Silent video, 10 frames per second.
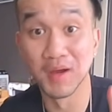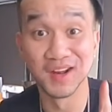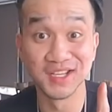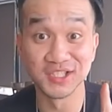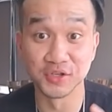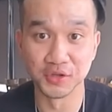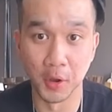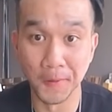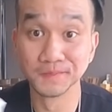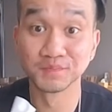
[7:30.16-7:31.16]
But it is
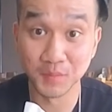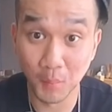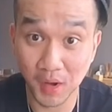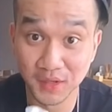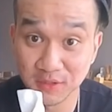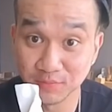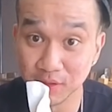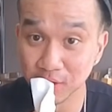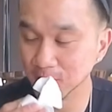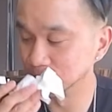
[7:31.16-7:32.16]
good though. But it is
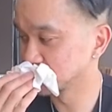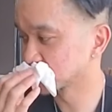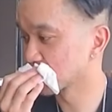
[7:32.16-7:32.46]
pretty good.